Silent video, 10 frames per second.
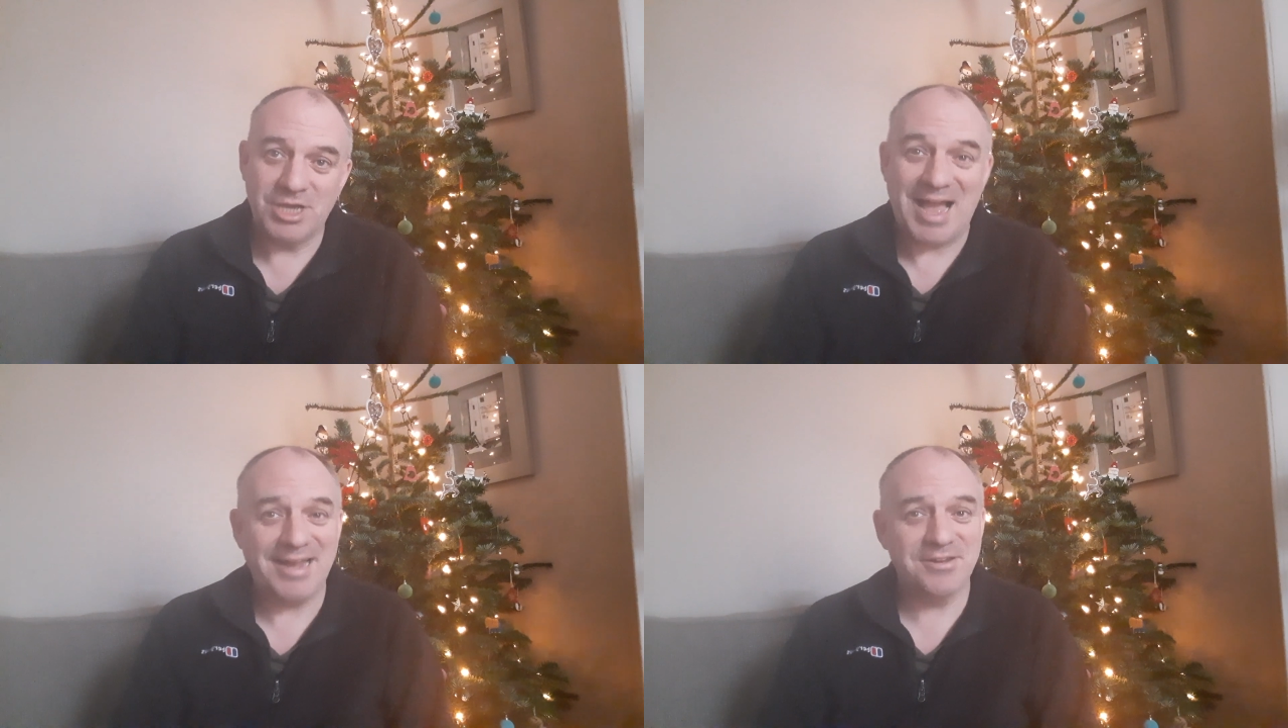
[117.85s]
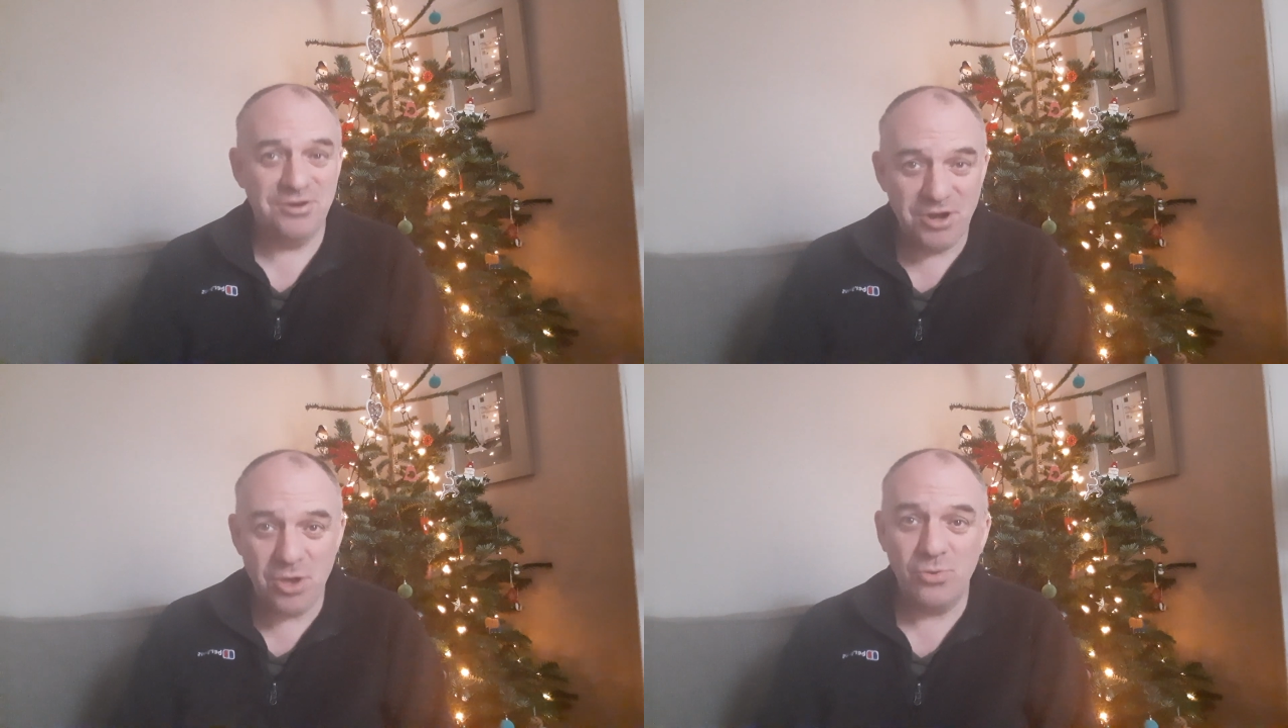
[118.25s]
had
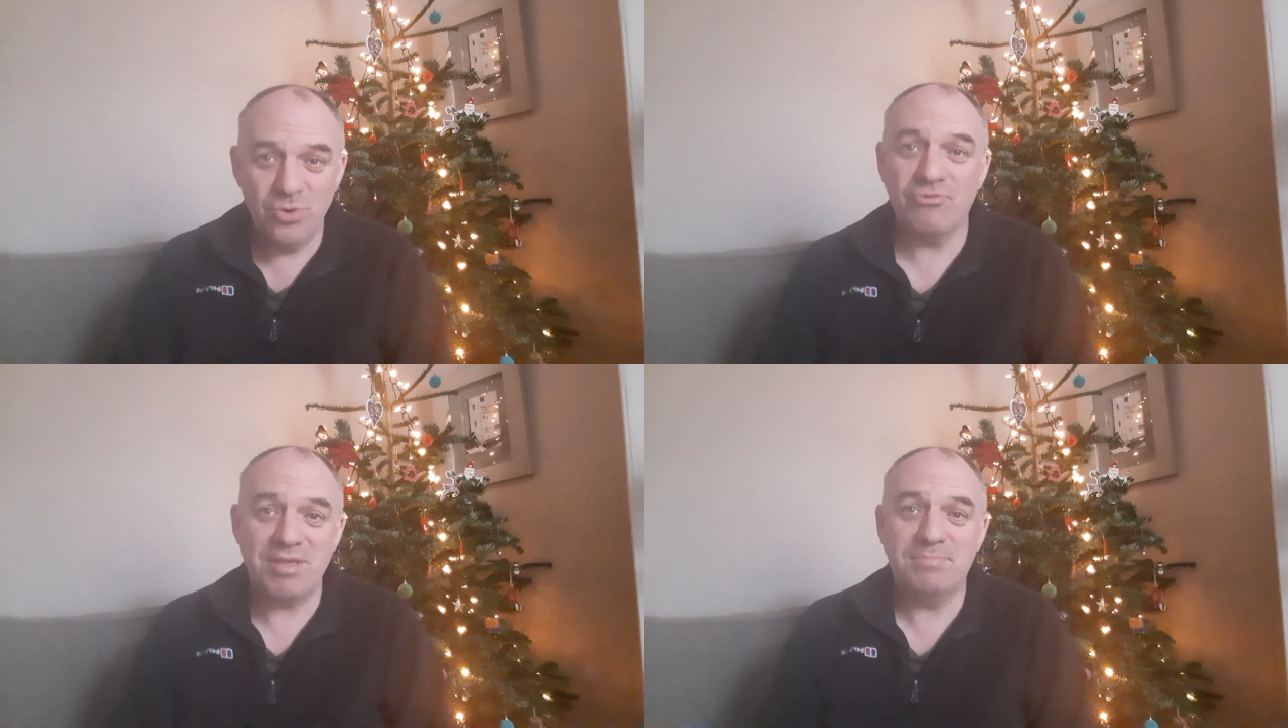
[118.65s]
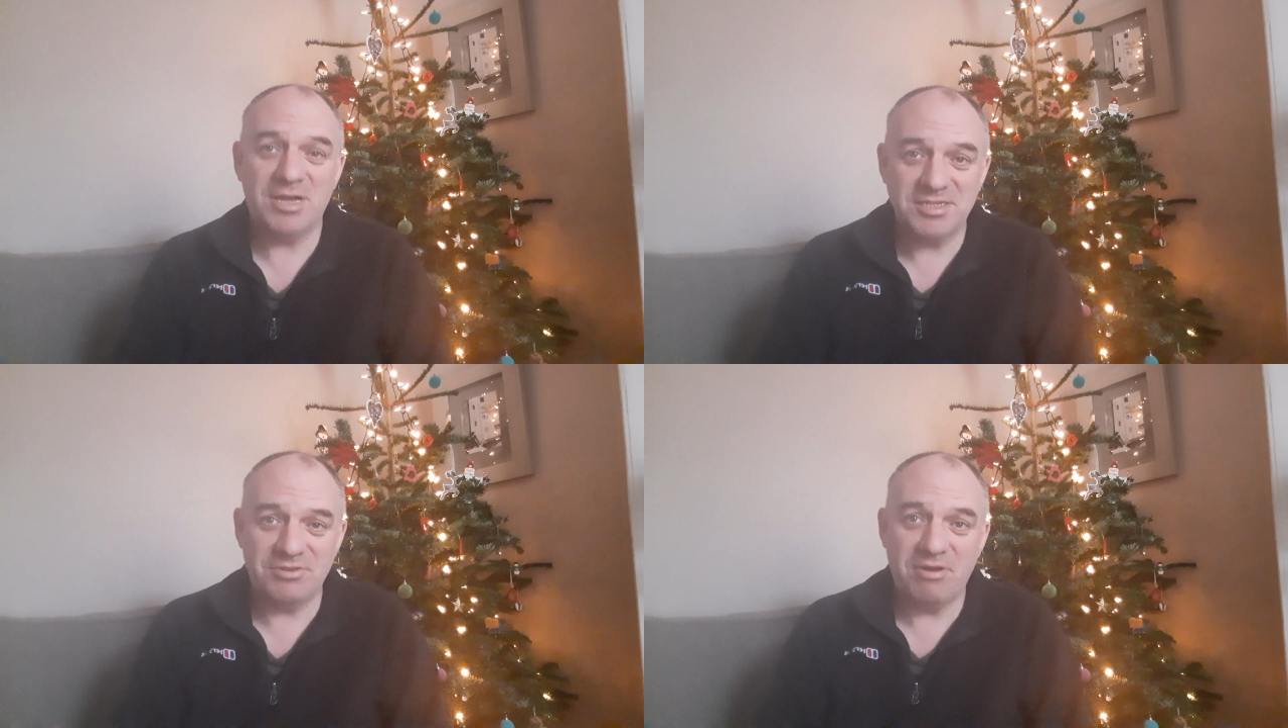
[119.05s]
no Green
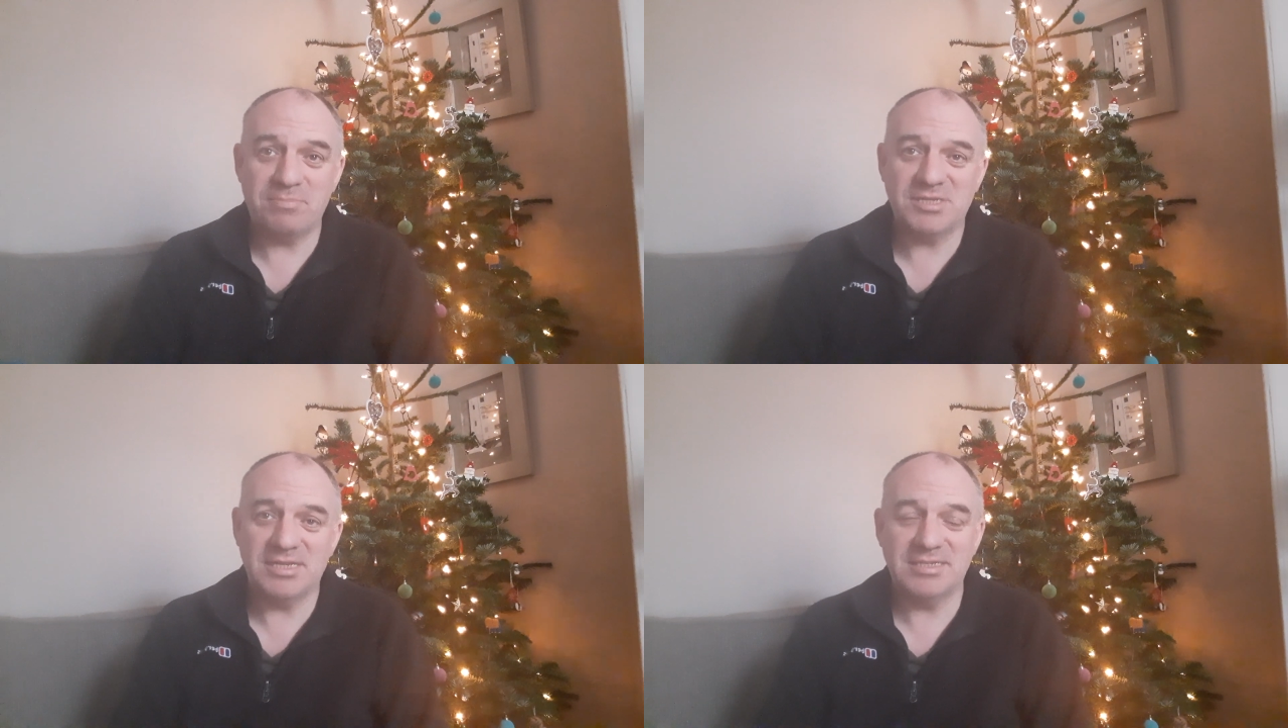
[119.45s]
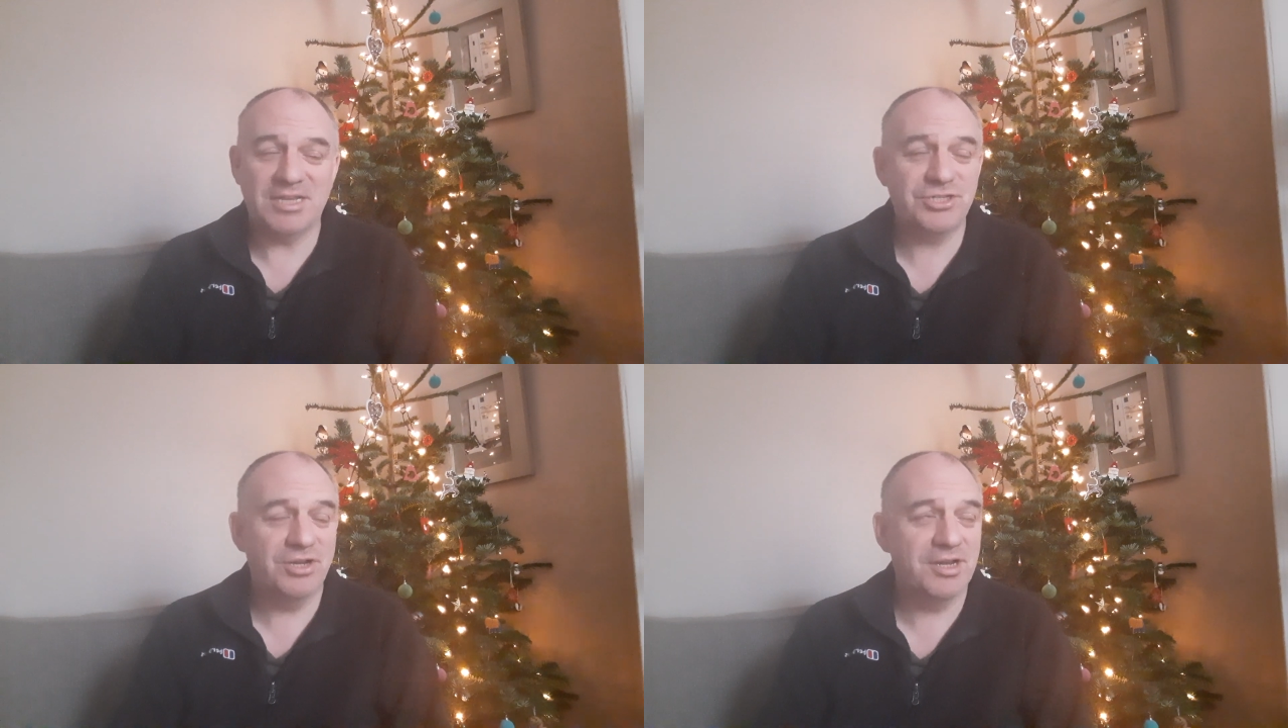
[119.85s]
Party representation